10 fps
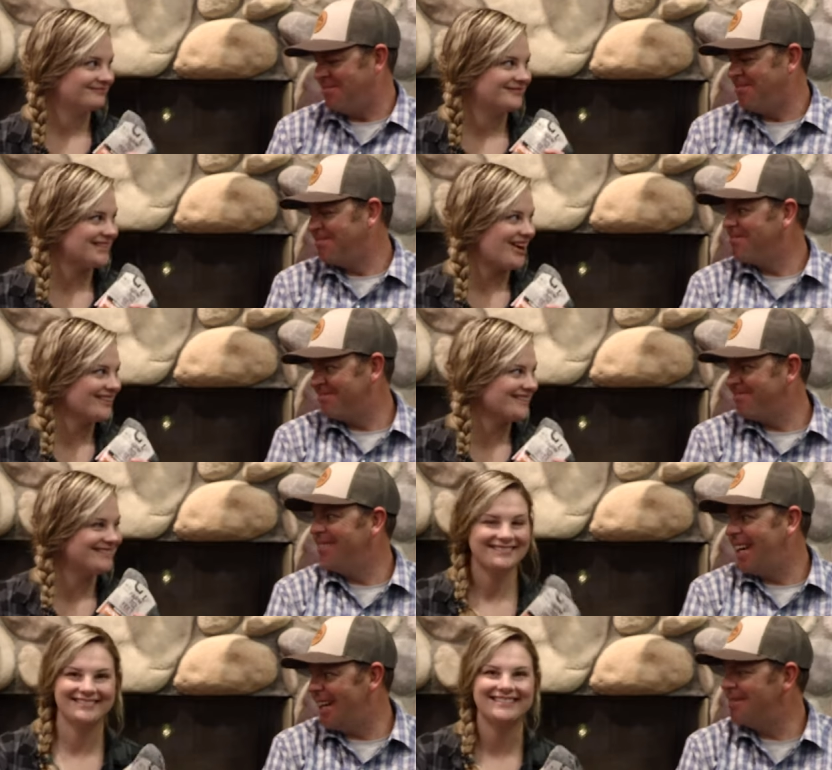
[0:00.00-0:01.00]
Speaker 1: socks.
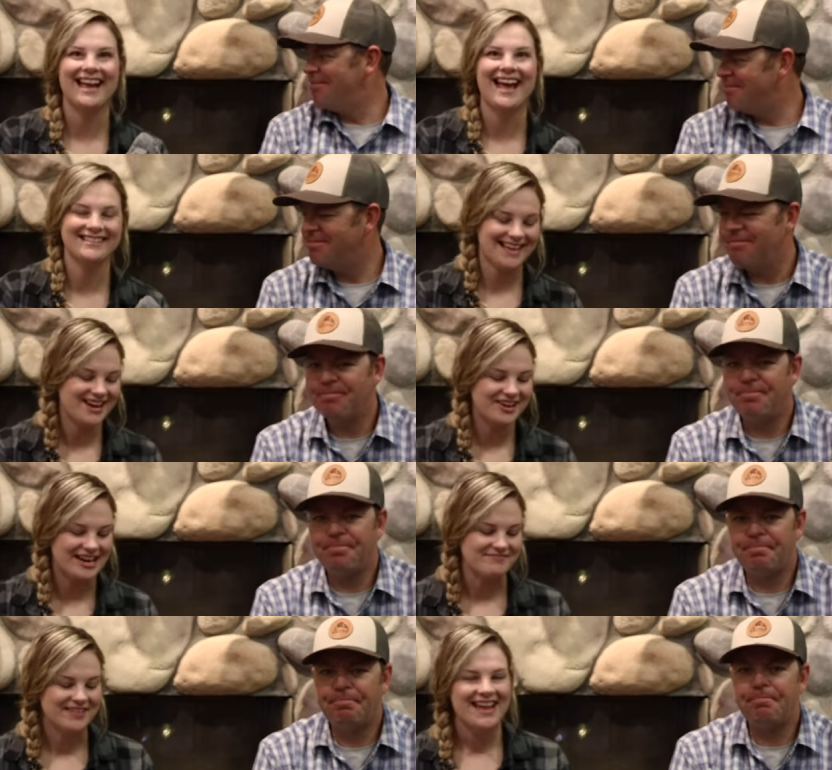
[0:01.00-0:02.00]
Yeah. Yes, I
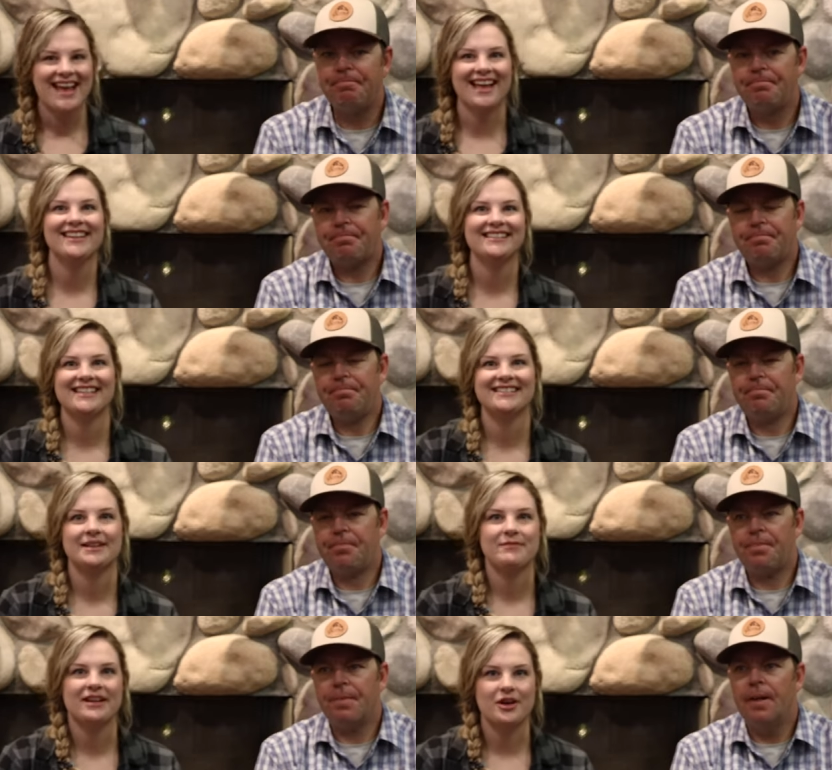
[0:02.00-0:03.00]
agree. And this is
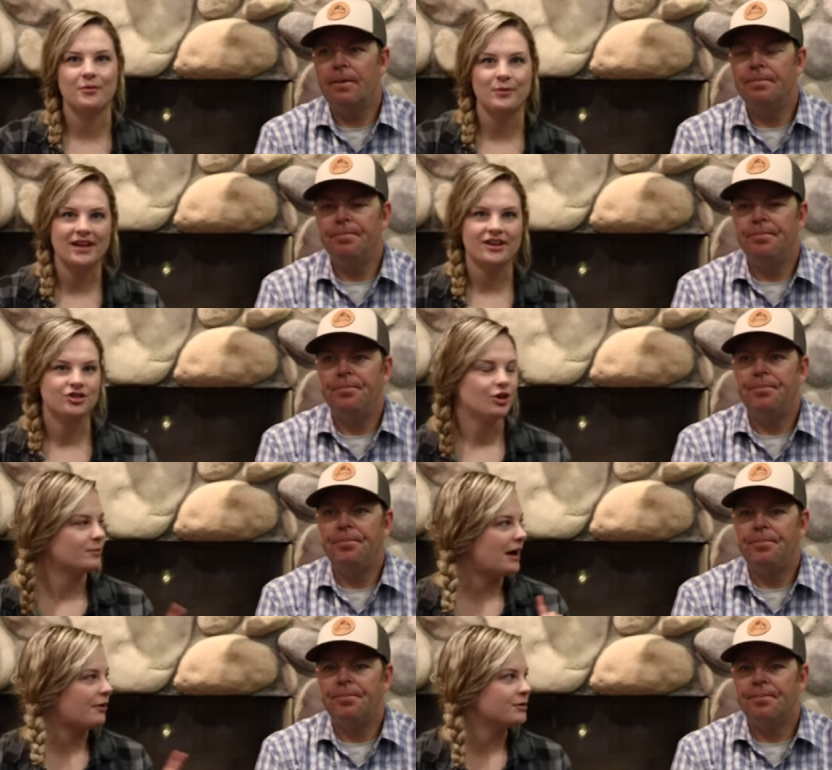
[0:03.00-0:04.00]
something that we joke
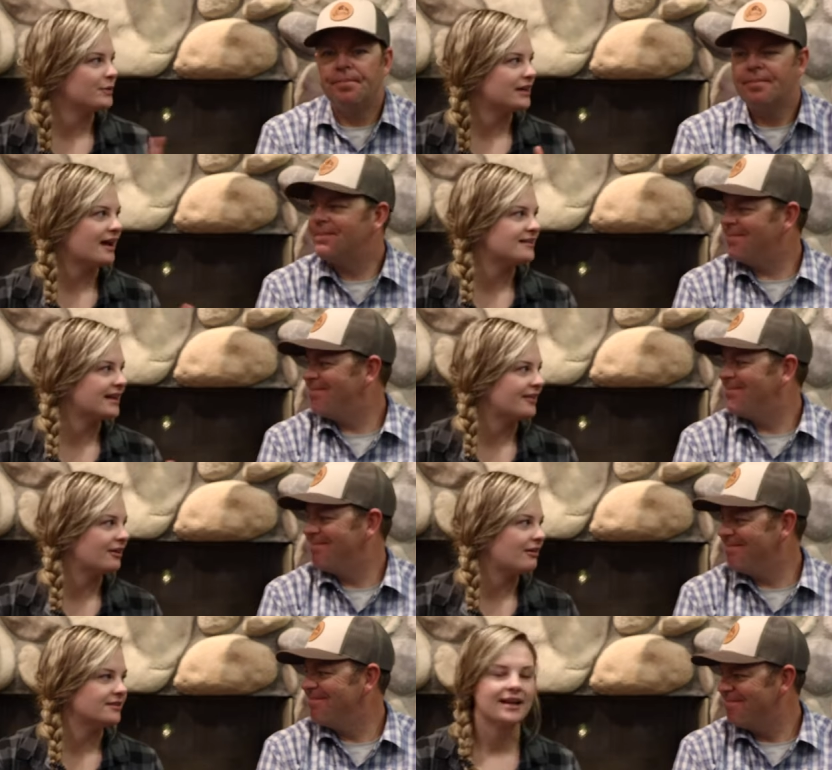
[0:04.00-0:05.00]
about when we guide together
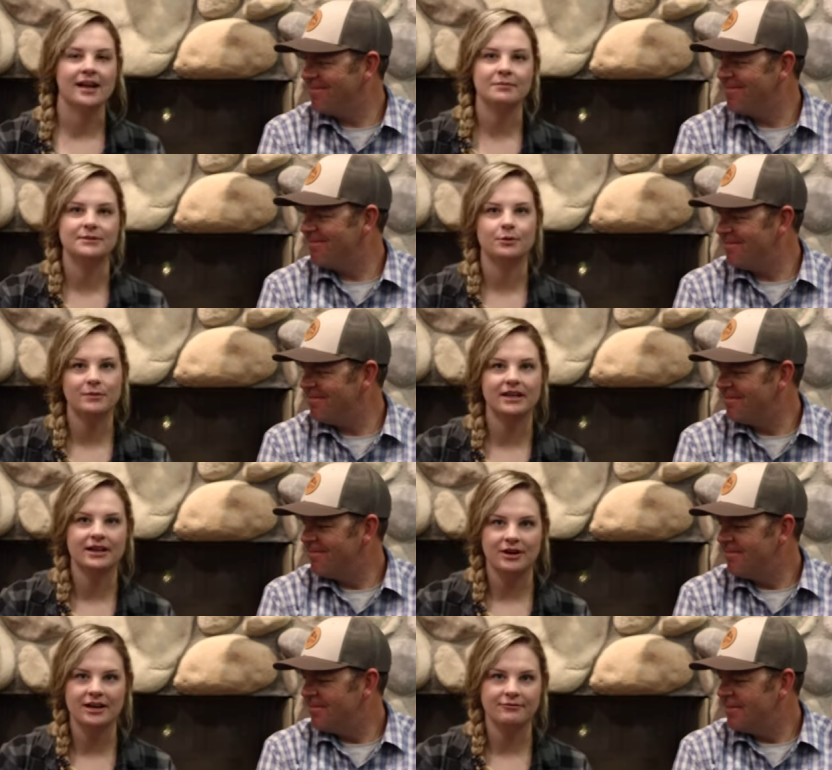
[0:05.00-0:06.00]
all the time because we'll be
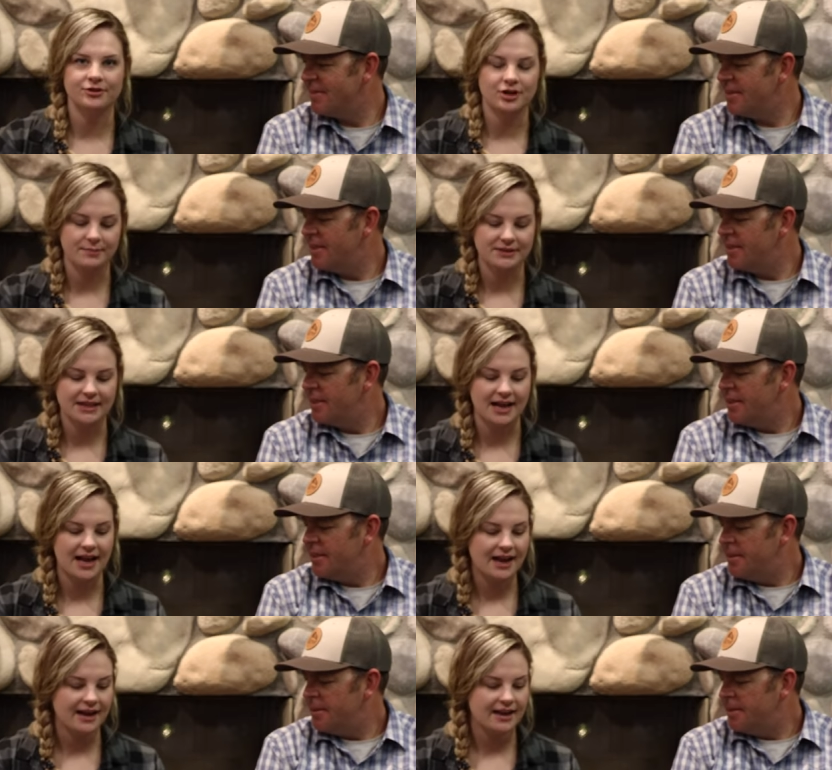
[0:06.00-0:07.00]
getting ready for trips, and
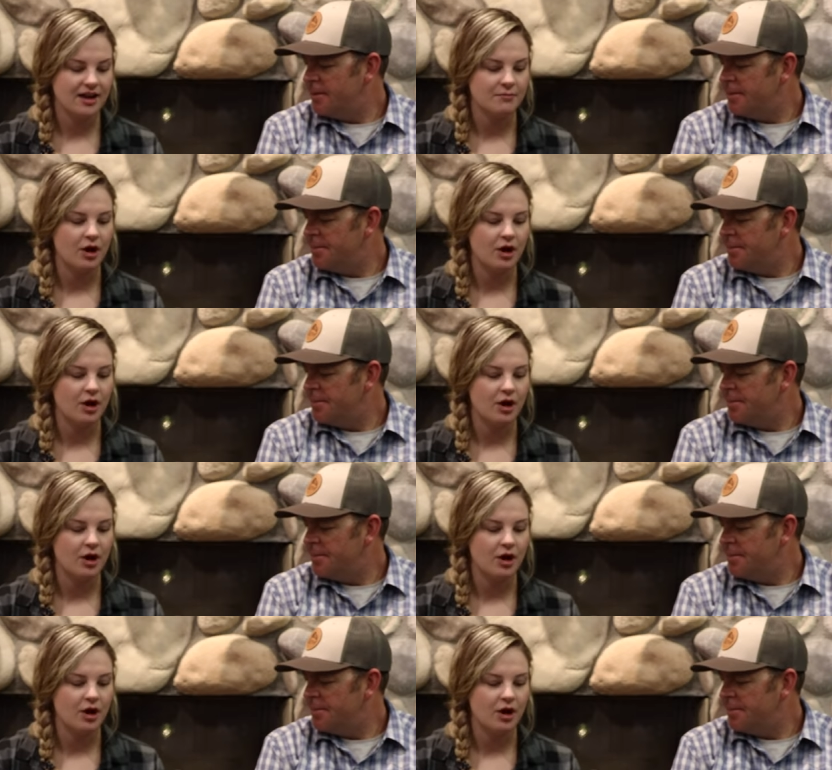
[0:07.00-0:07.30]
I am